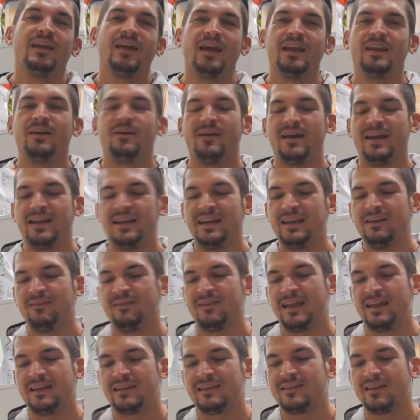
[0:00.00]
Anyway, leave
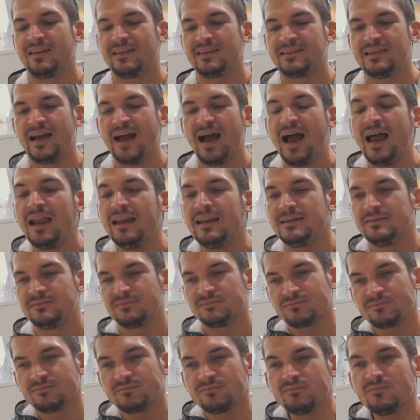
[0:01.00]
that to the side.
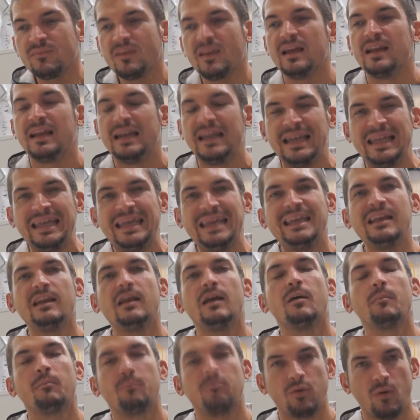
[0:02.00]

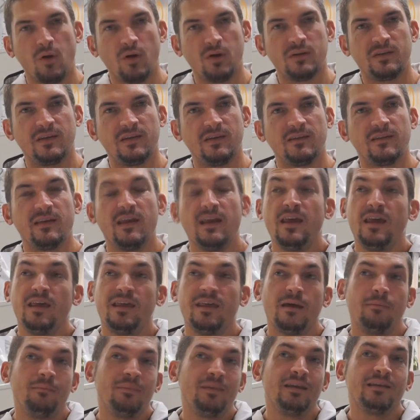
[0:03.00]
Lean proteins.
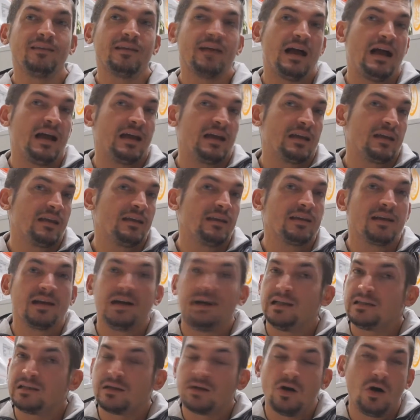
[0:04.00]
That means I can
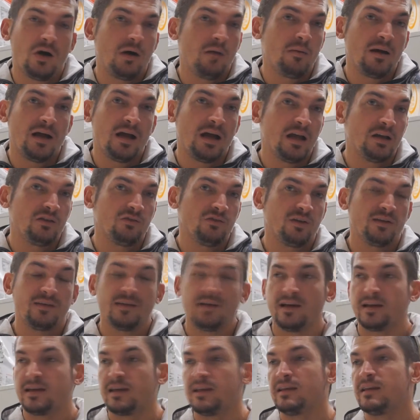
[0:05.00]
cut carbohydrates,
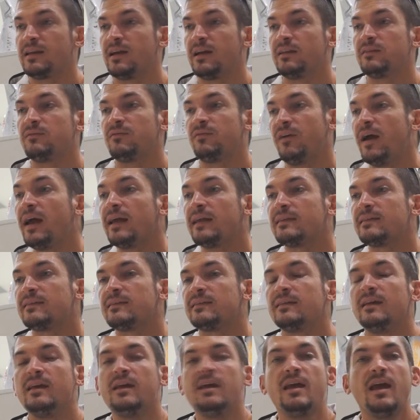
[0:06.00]
I can cut
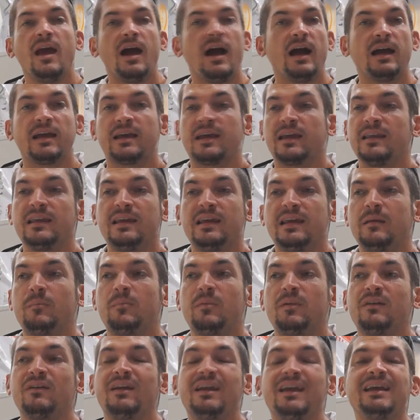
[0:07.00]
fats, I can
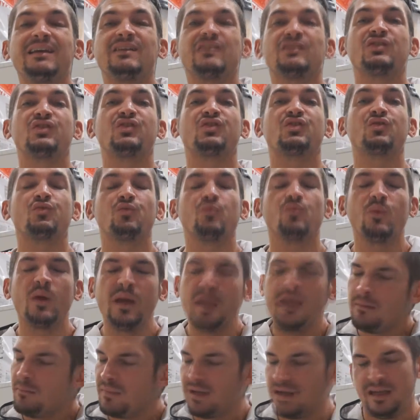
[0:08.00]
keep it
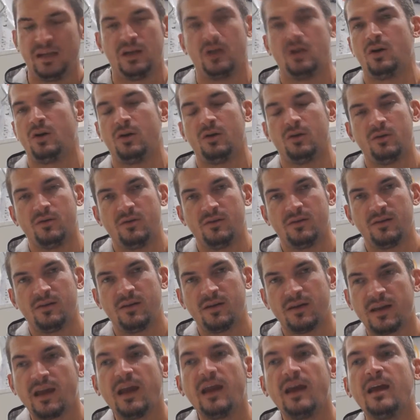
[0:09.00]
extremely low.
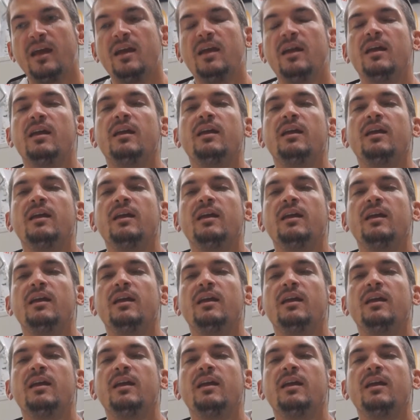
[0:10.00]
Okay?